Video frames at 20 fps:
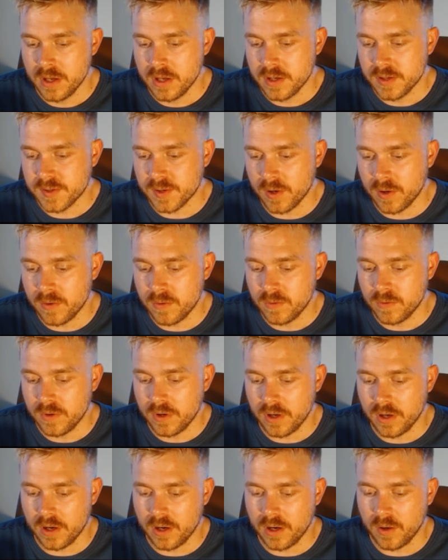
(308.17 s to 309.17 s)
So,
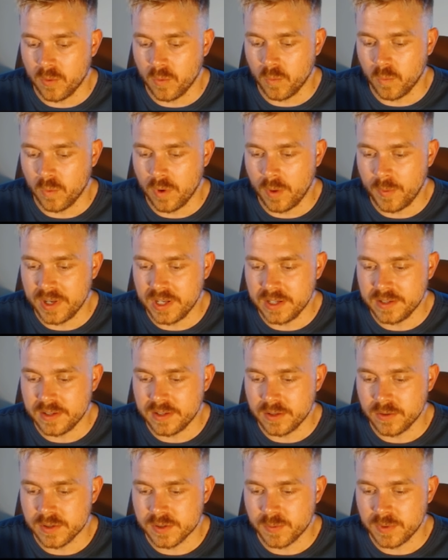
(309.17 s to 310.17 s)
what we need to
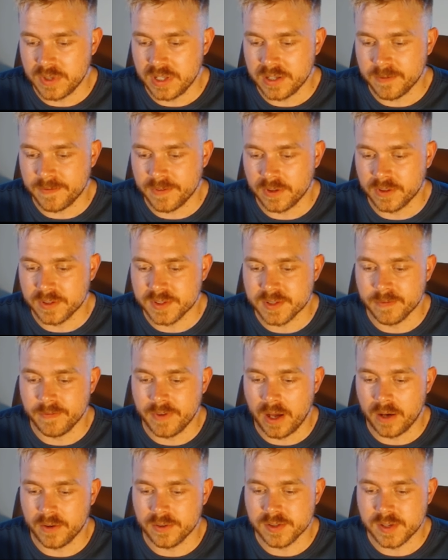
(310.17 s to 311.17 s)
do is we need to fill in some
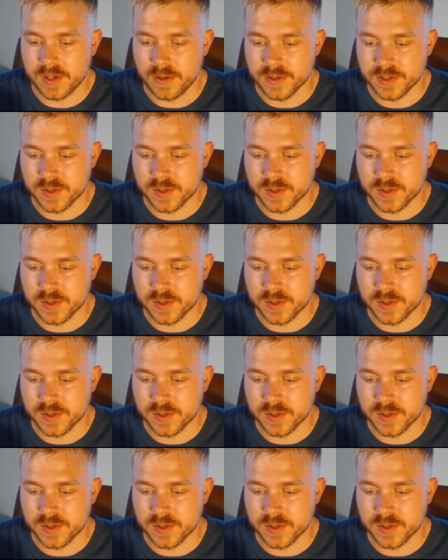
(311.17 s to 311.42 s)
values here.